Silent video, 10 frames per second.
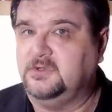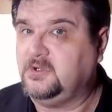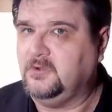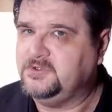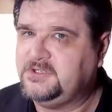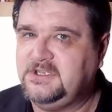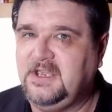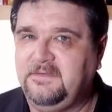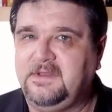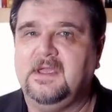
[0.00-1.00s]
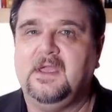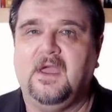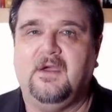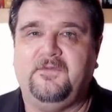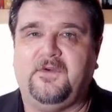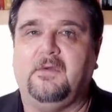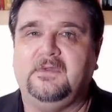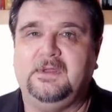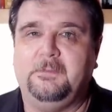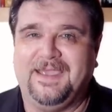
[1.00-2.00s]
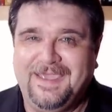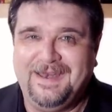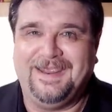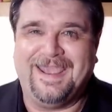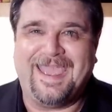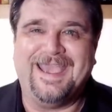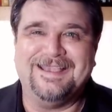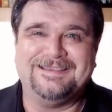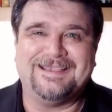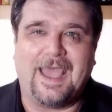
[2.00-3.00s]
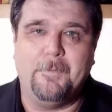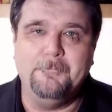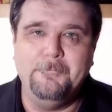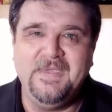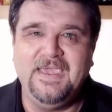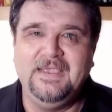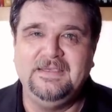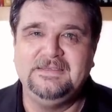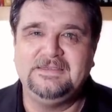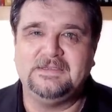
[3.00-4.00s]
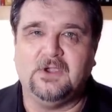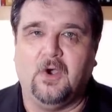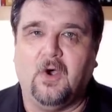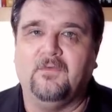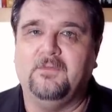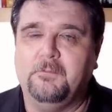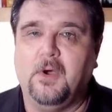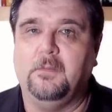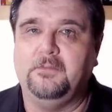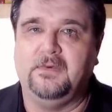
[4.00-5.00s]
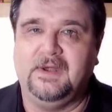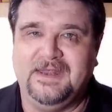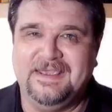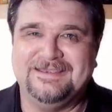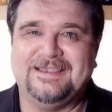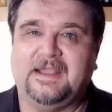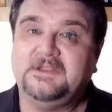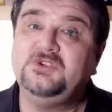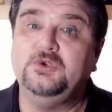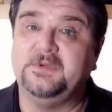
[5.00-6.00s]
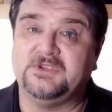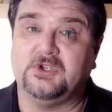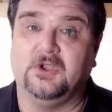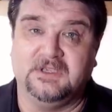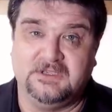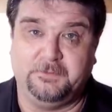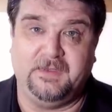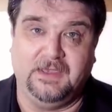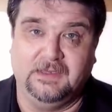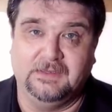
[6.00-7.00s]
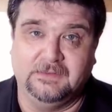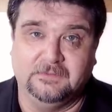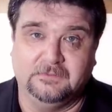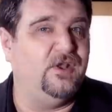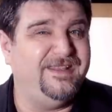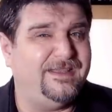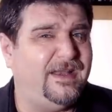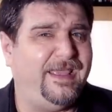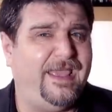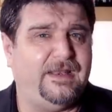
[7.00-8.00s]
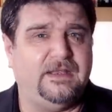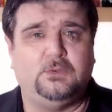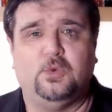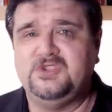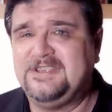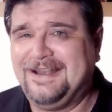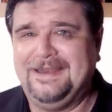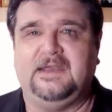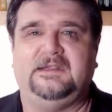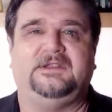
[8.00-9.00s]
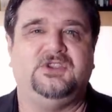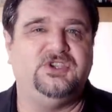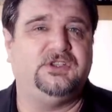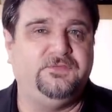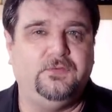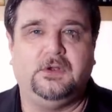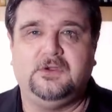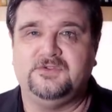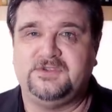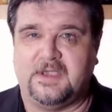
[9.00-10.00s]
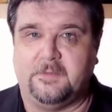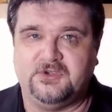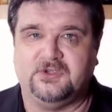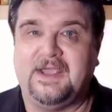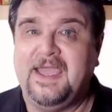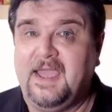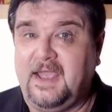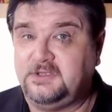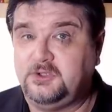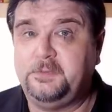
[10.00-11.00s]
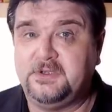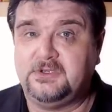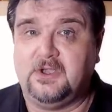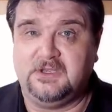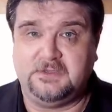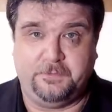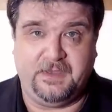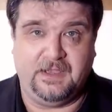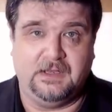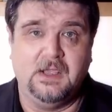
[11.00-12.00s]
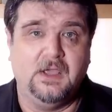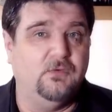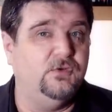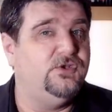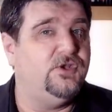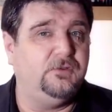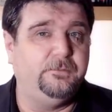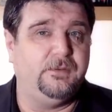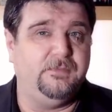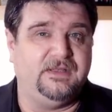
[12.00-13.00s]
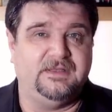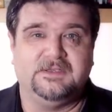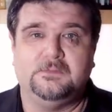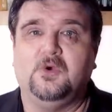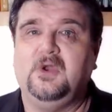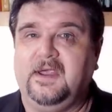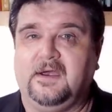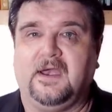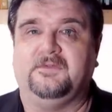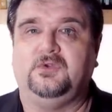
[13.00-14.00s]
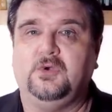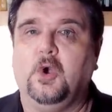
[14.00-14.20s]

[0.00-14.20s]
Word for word: was conceived from the beginning as a means of bomb release at supersonic speed. On the other hand, it was clear that the jet fuel consumption at supersonic speed would not permit the small aircraft to